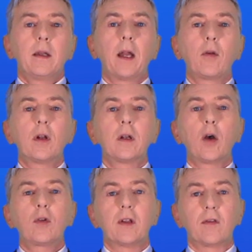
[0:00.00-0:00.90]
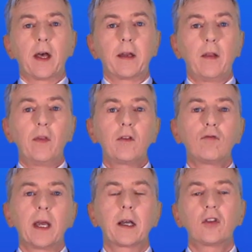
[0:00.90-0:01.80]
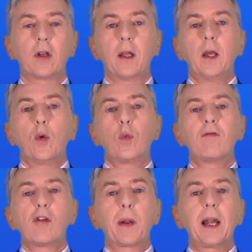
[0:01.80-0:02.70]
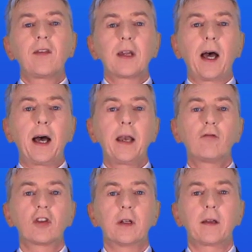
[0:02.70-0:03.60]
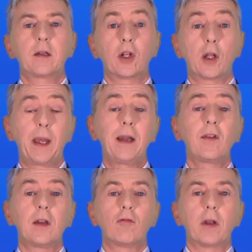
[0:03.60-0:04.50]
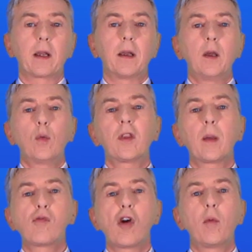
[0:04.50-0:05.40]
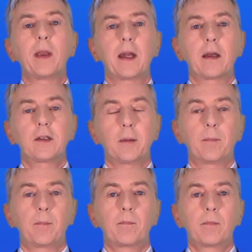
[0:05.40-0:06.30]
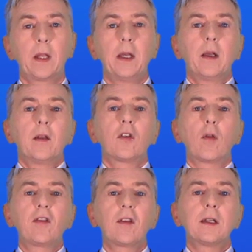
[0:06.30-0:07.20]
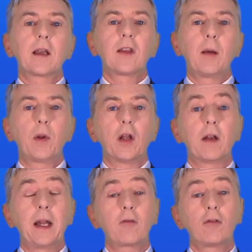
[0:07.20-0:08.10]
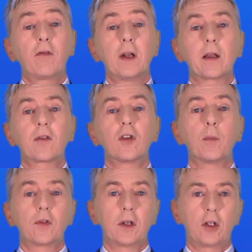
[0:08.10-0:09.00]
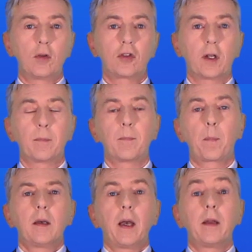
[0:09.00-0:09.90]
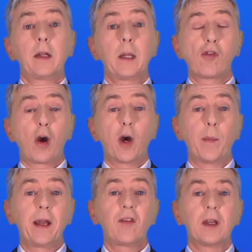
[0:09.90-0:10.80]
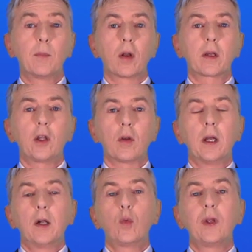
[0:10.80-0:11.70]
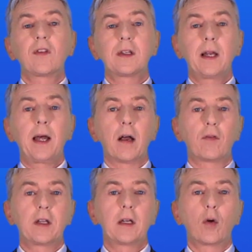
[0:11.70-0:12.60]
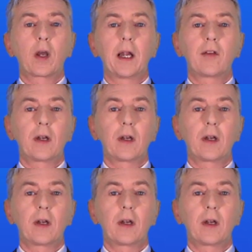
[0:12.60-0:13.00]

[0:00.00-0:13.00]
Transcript: Now you'll notice that in this reaction, we've replaced a hydrogen atom on the benzene ring with a bromine atom. So this is an example of electrophilic substitution. And in the bromobenzene molecule, we still have the delocalized